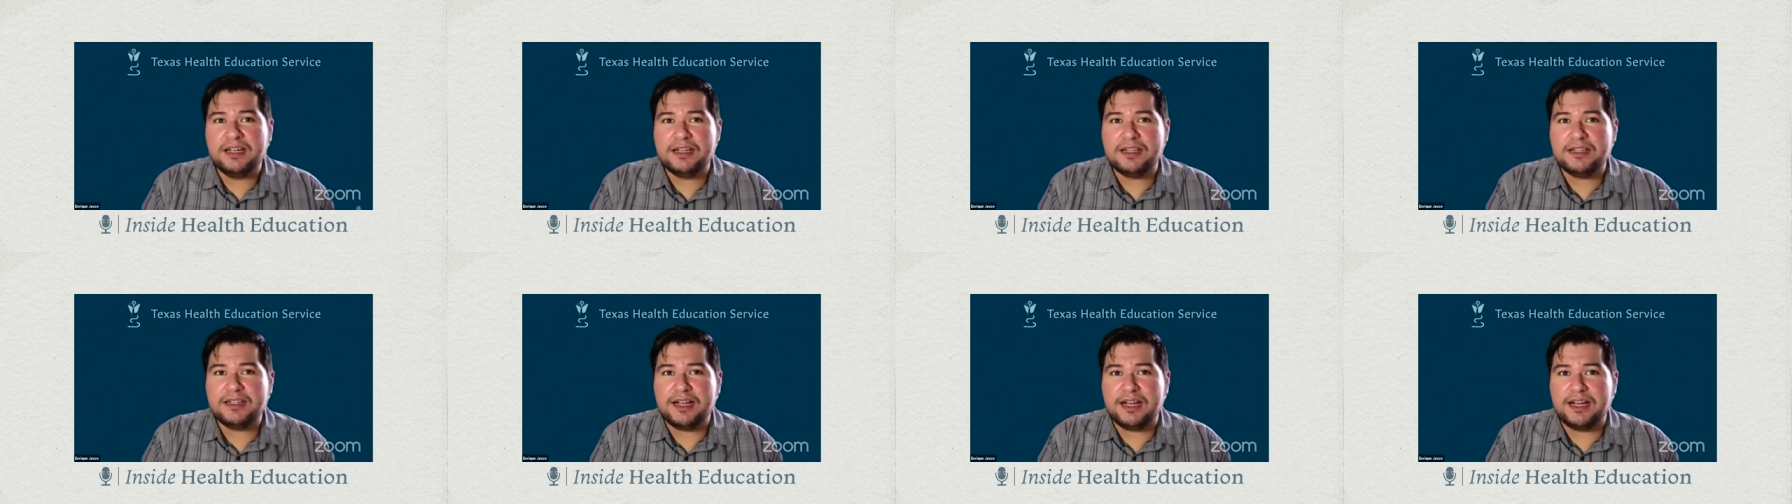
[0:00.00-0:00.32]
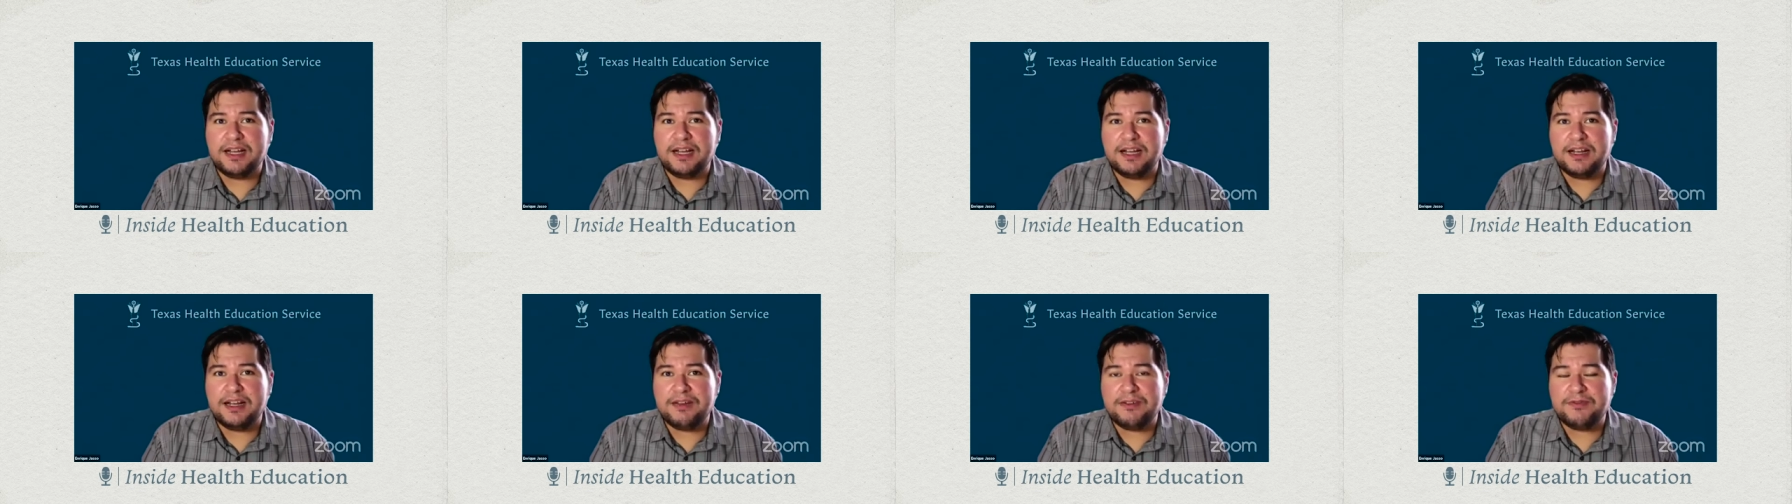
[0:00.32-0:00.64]

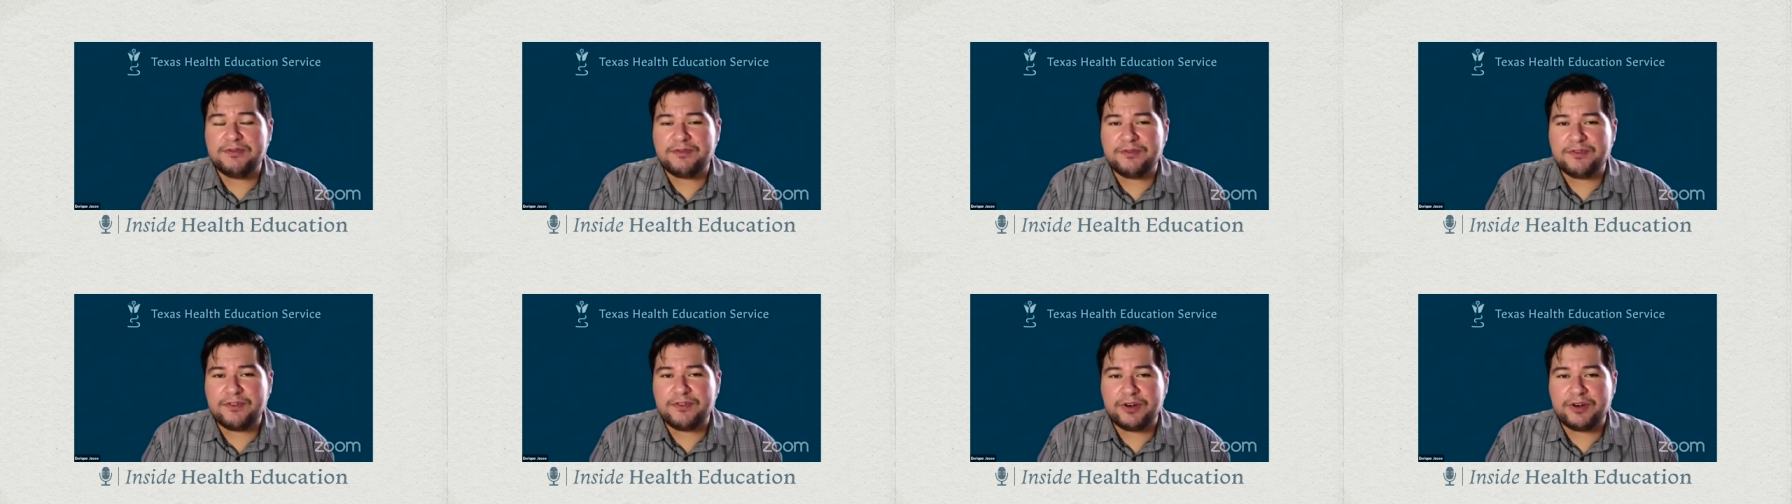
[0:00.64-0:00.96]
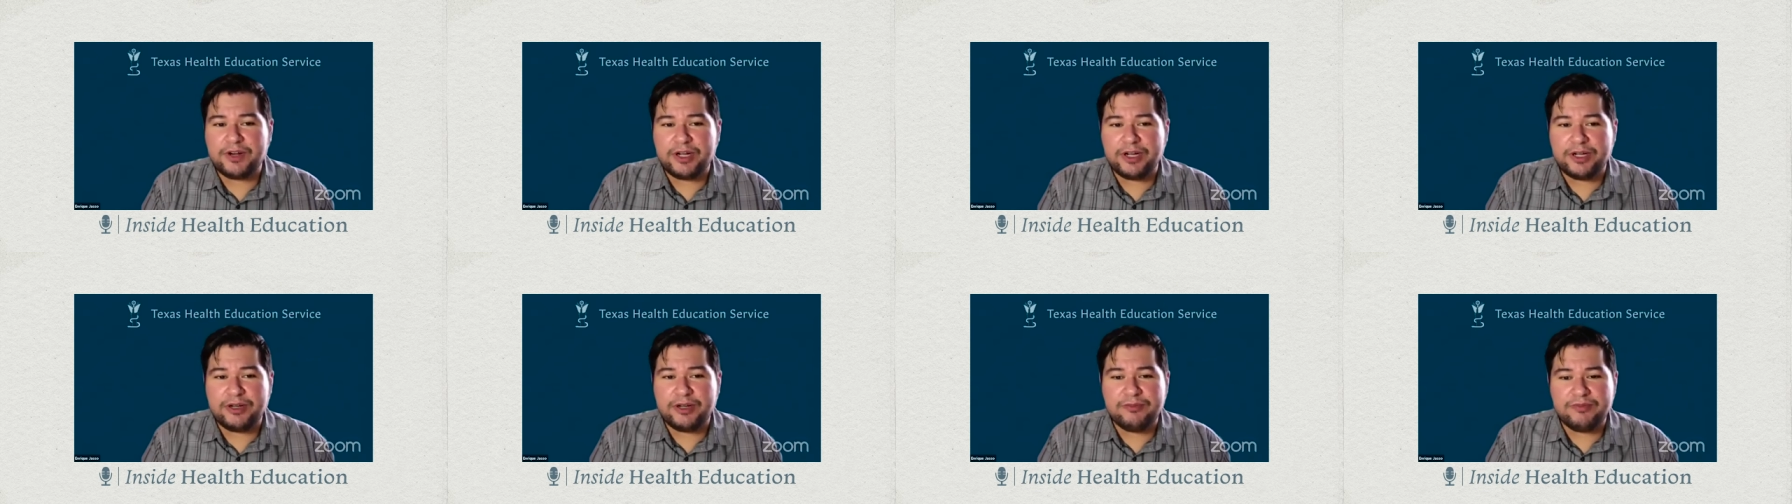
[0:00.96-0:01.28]
uh,
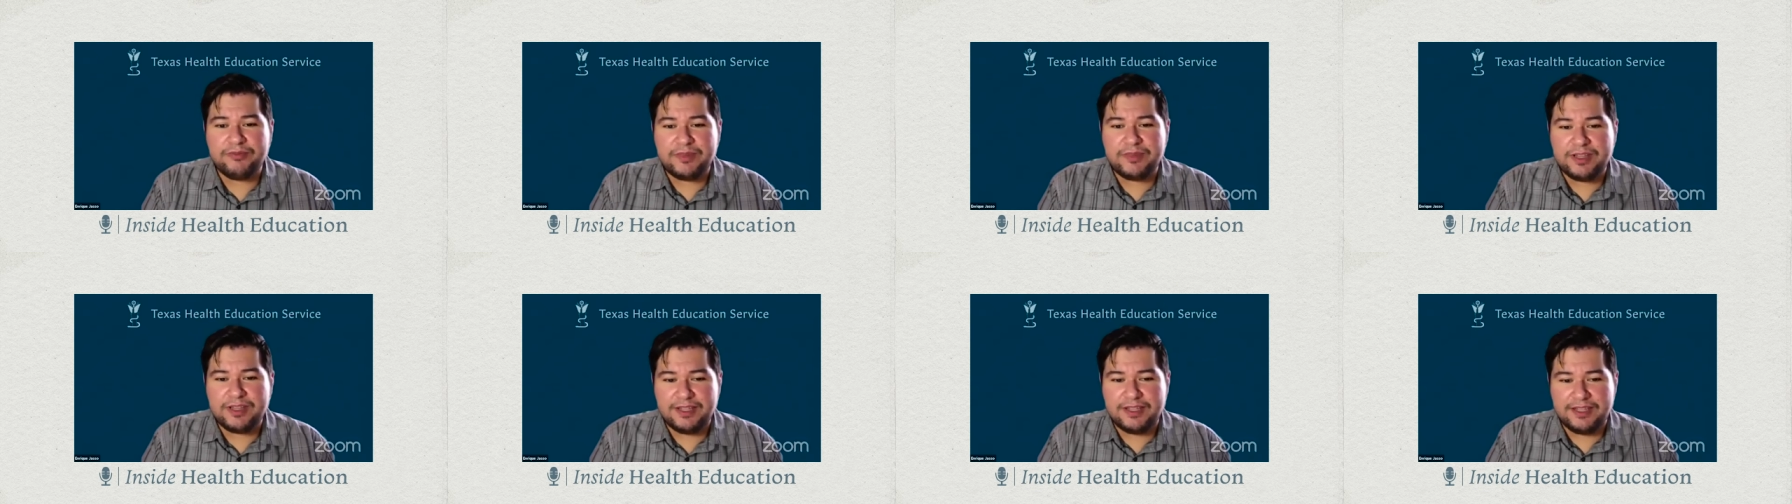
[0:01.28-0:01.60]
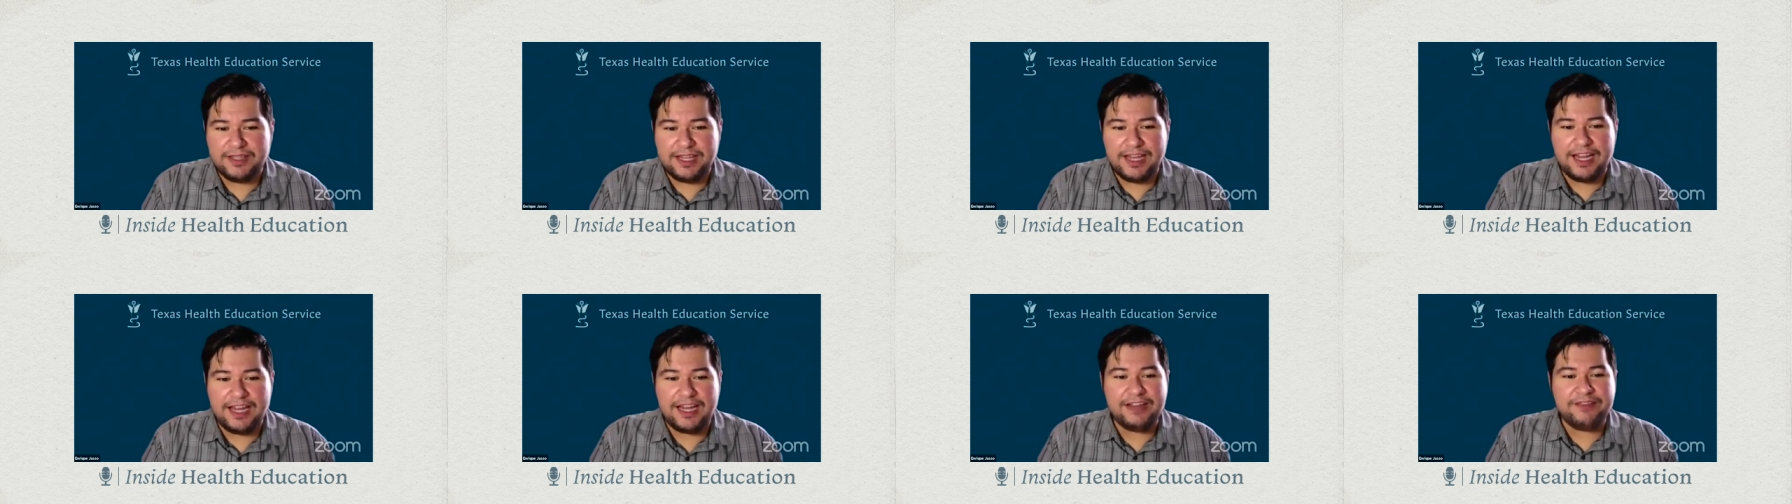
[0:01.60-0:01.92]
from the
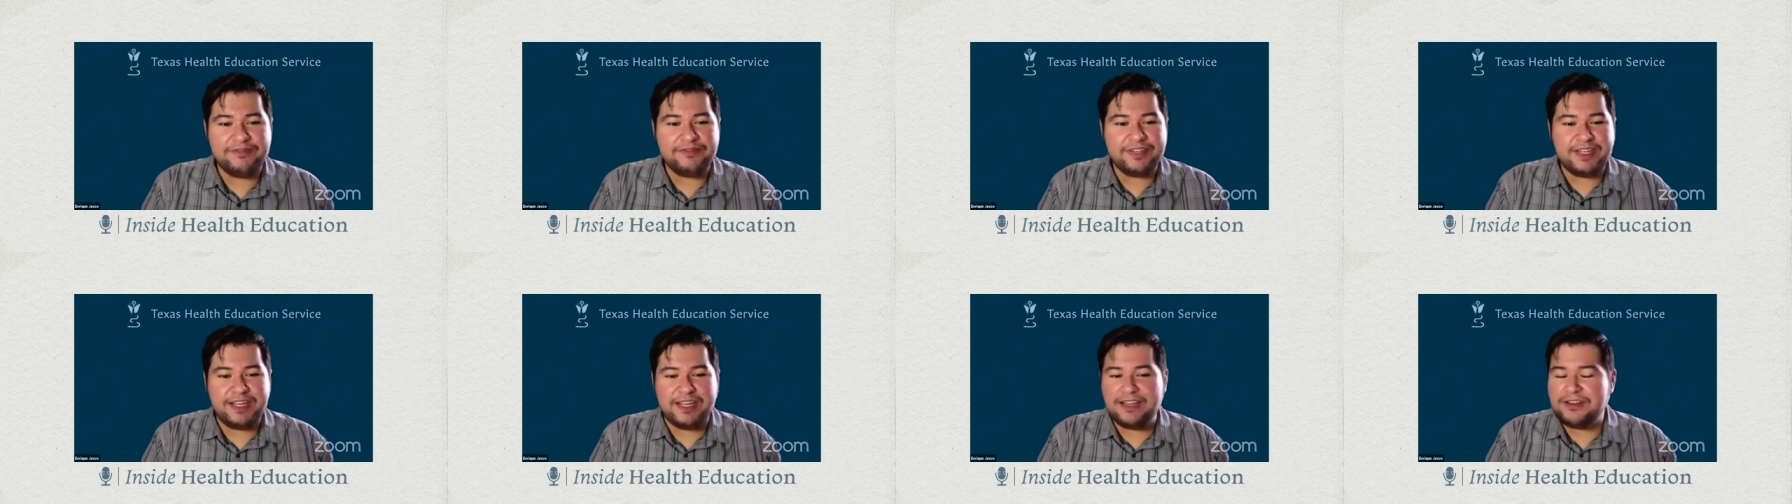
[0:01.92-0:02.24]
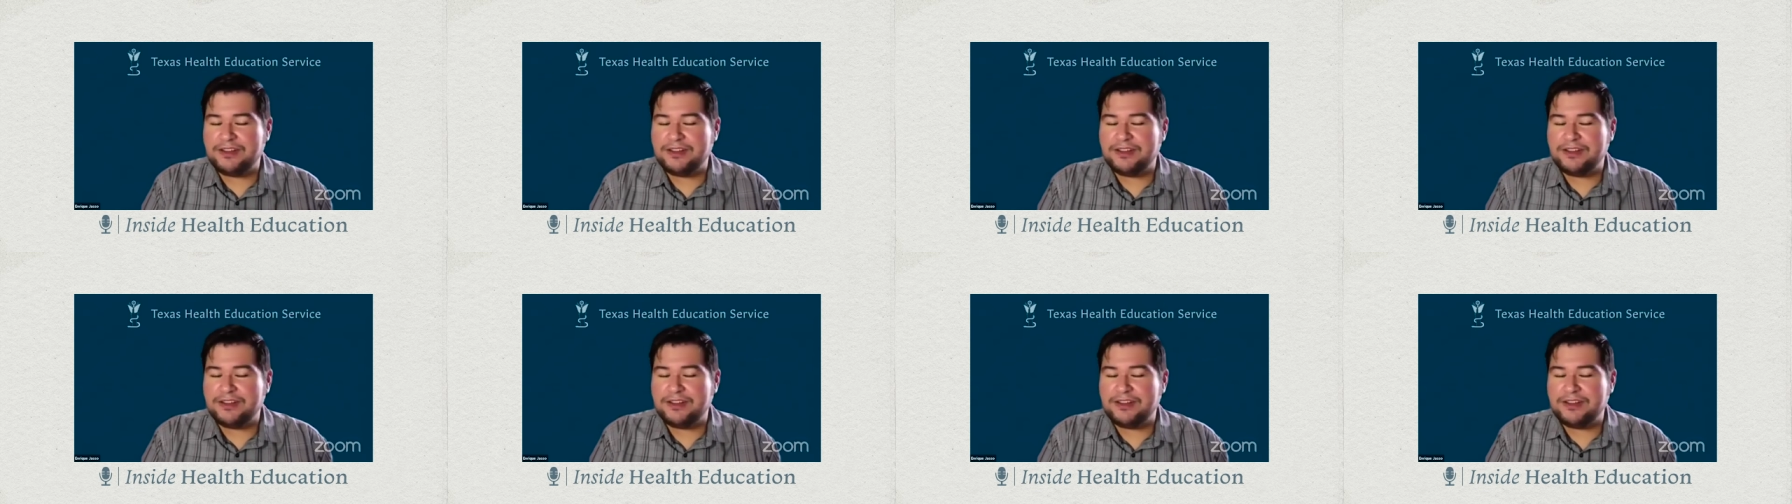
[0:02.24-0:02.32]
live day.